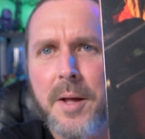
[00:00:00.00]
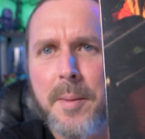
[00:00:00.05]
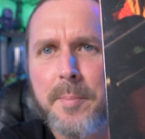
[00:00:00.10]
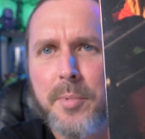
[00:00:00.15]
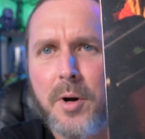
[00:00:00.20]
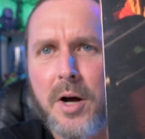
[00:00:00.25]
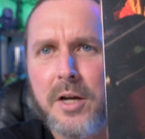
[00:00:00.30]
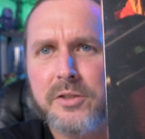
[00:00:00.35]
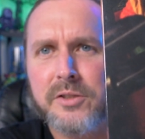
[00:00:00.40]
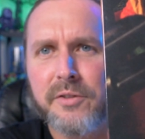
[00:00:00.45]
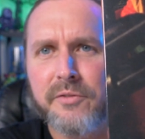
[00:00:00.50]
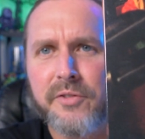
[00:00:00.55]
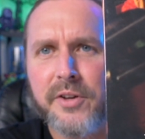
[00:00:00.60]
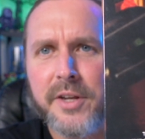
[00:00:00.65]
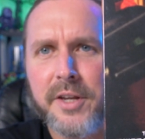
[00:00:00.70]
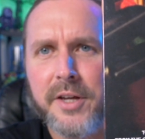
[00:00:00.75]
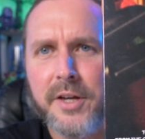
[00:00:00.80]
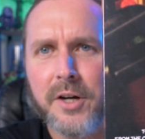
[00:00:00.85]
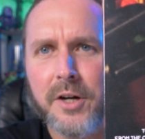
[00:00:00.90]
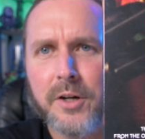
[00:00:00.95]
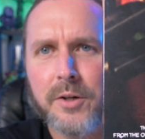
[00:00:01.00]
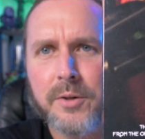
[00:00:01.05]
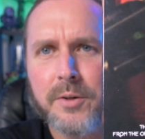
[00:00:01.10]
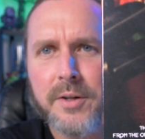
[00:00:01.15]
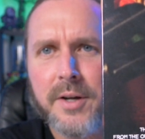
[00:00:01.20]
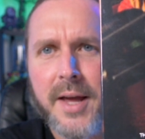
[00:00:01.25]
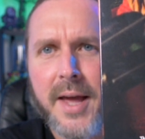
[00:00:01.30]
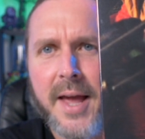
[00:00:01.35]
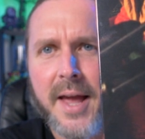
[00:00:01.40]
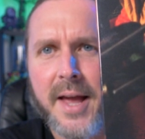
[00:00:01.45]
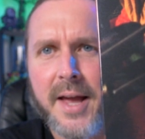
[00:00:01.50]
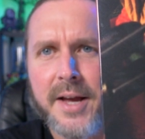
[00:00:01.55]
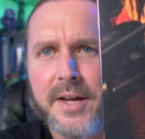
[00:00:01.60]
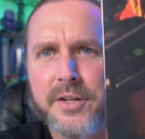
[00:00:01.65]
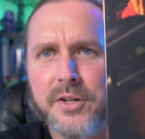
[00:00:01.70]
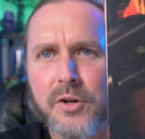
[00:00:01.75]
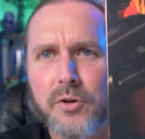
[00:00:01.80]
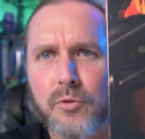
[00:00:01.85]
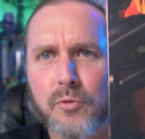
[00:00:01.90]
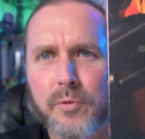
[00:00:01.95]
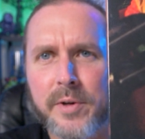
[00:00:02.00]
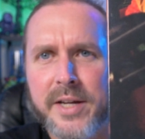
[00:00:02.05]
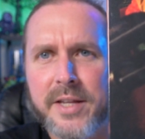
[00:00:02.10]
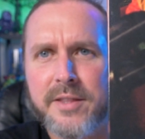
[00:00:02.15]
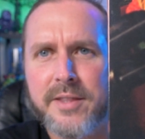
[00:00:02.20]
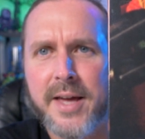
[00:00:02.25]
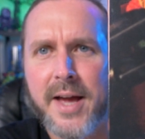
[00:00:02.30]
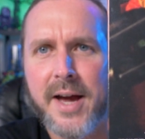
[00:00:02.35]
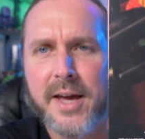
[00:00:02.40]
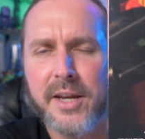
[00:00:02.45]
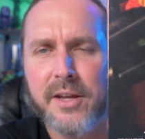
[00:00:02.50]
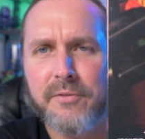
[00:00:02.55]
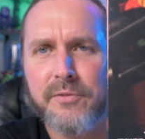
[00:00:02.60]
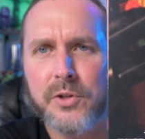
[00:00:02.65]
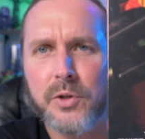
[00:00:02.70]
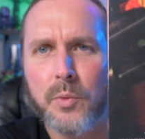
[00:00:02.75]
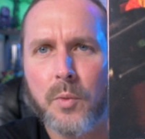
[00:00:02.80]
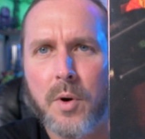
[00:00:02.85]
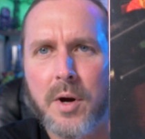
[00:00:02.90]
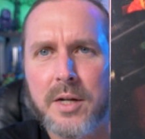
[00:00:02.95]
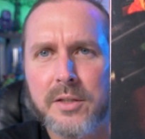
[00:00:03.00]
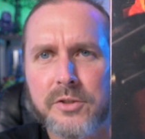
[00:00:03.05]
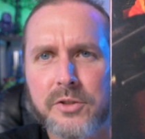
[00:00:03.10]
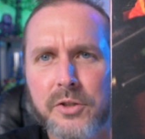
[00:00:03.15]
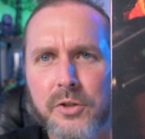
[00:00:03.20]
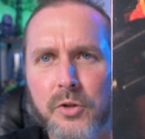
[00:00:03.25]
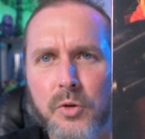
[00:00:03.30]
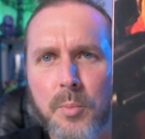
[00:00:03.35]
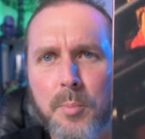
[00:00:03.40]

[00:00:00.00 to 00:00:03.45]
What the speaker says: pause the video and read that if you want to,